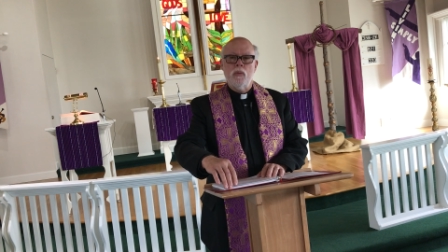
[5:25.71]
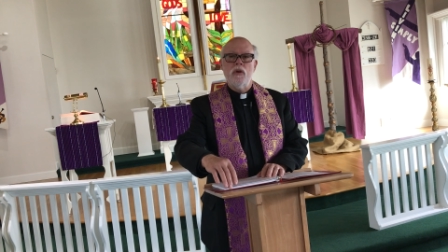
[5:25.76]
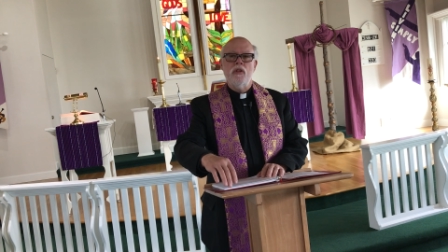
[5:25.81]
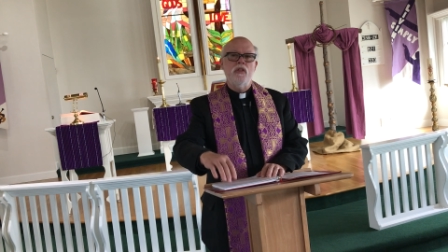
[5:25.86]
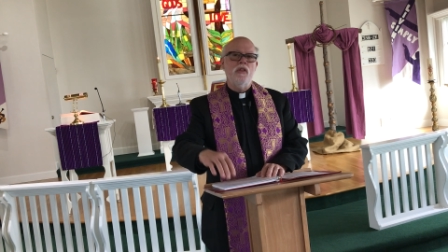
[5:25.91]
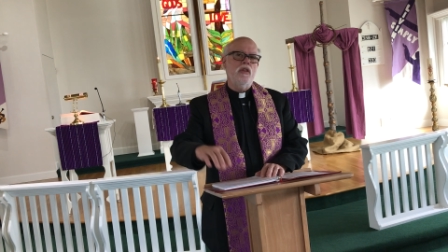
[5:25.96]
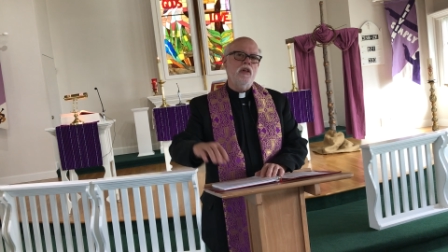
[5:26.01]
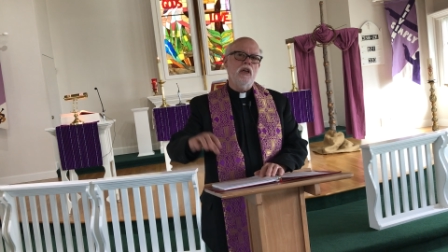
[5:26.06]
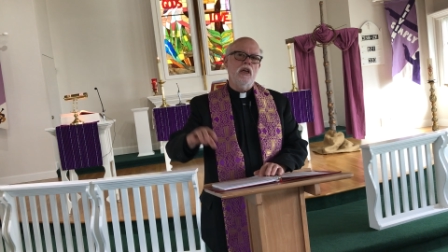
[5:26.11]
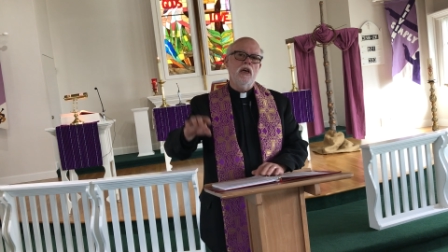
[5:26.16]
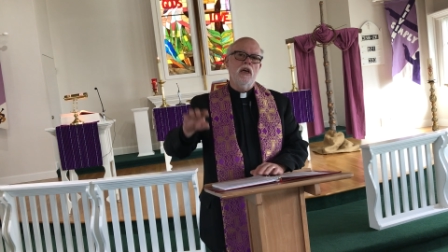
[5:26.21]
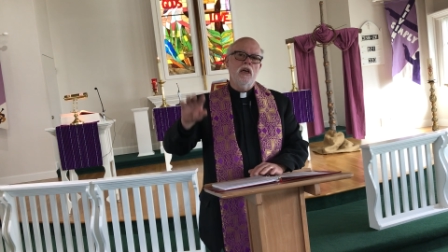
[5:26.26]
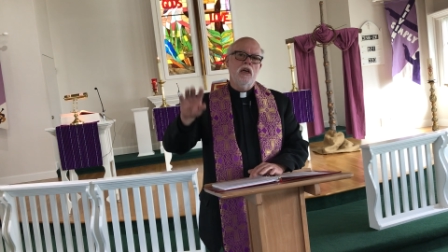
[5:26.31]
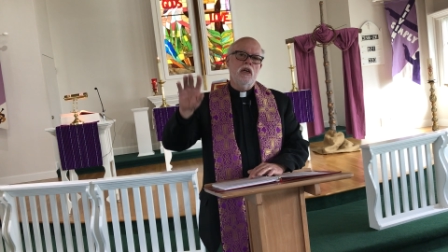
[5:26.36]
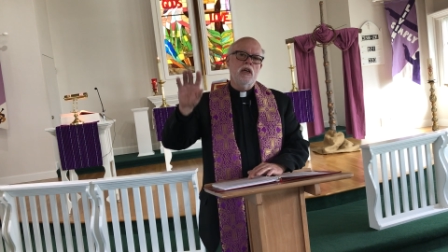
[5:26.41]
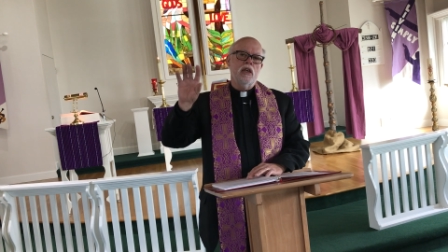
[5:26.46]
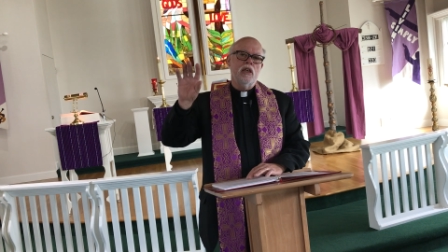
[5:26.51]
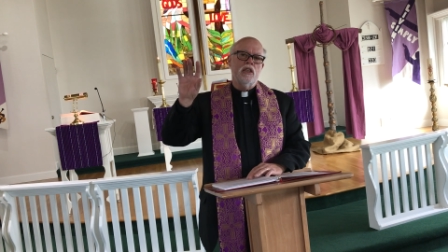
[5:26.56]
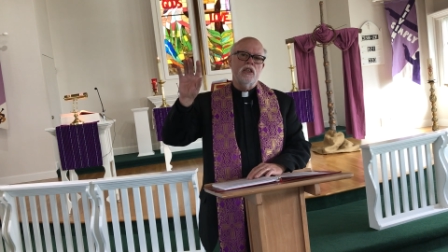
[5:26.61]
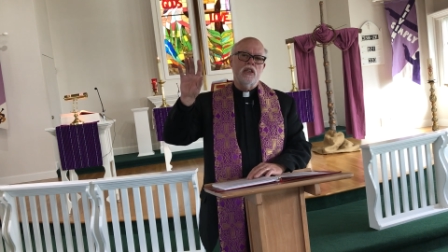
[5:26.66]
when the
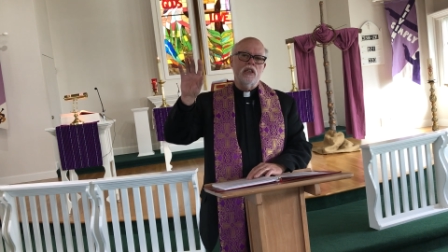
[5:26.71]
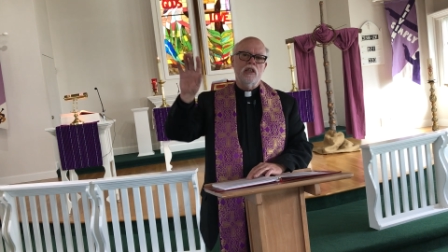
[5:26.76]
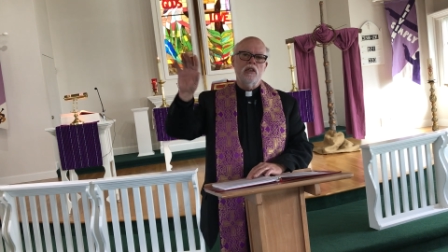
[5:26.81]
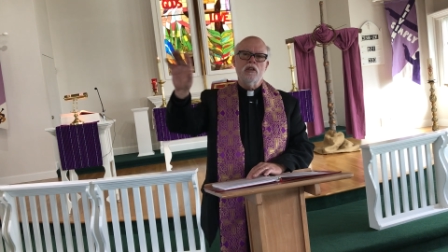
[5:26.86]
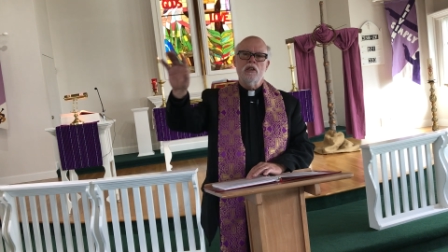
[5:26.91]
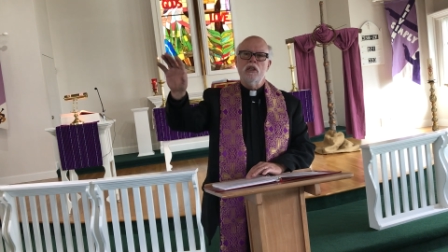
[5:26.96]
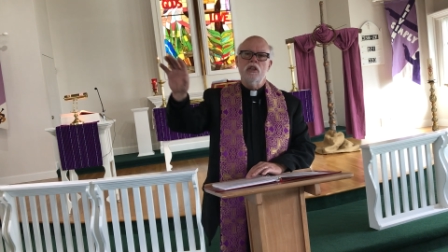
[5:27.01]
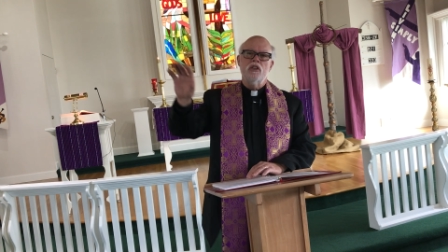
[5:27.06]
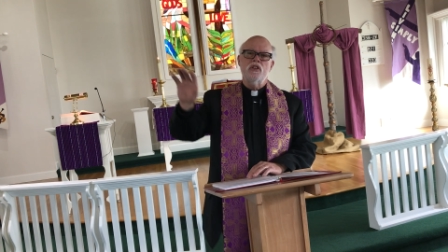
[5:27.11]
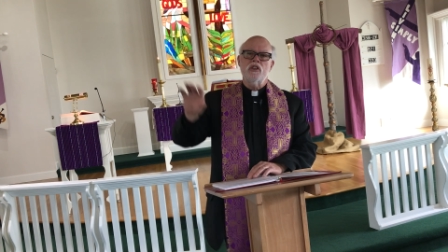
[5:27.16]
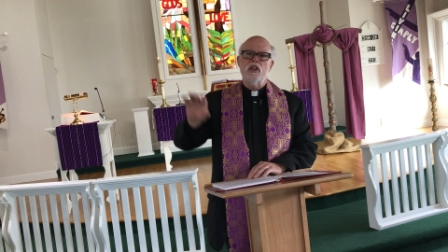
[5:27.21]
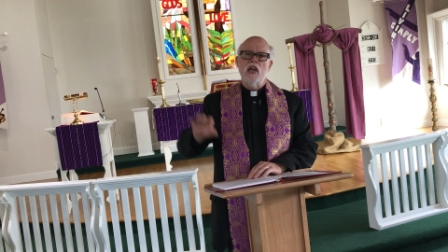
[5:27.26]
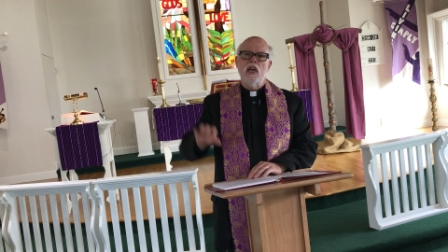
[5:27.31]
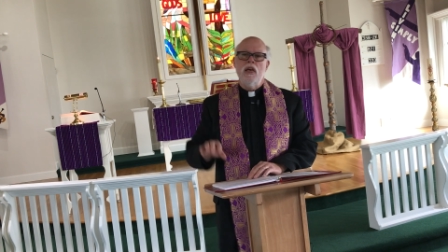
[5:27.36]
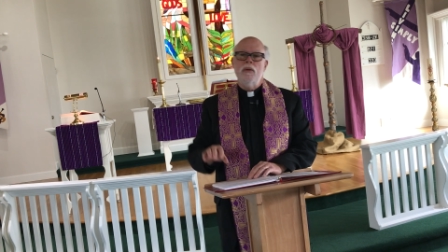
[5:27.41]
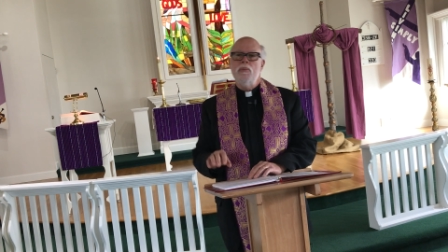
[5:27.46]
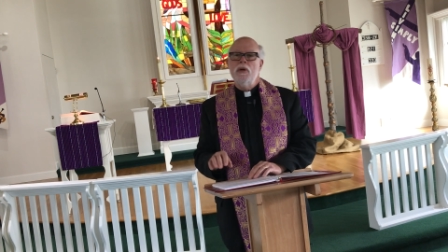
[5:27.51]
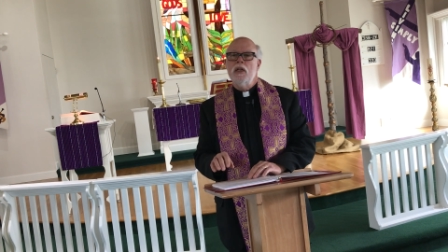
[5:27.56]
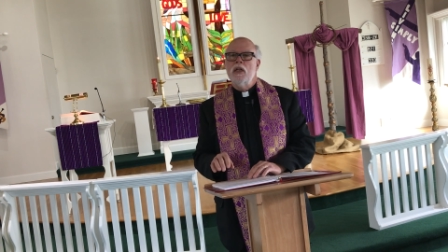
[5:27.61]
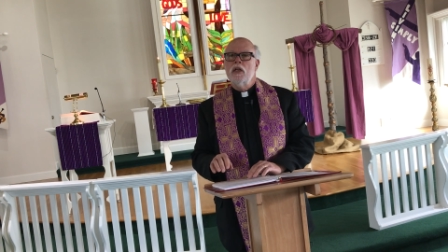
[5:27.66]
Assyrians
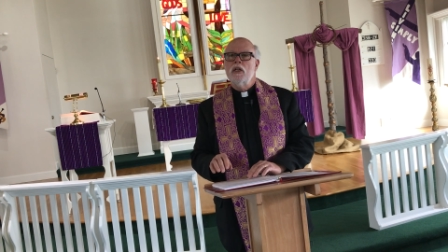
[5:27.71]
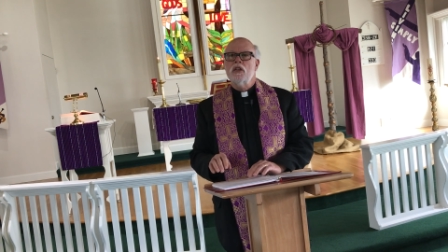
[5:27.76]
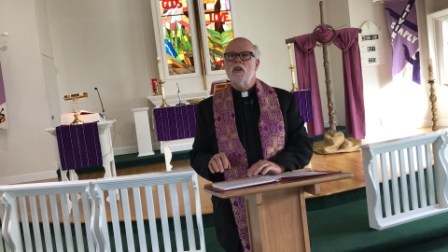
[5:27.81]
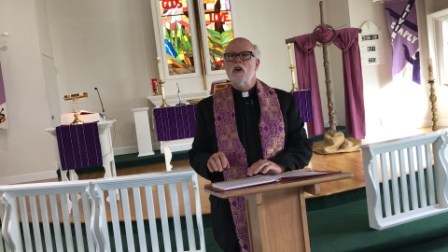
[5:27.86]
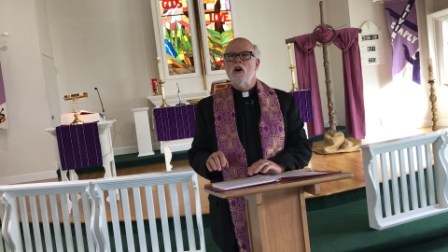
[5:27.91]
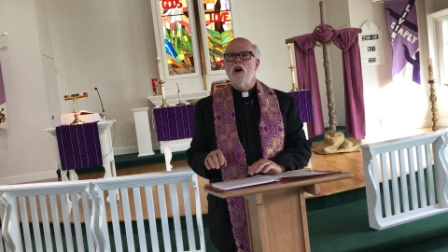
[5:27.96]
came in and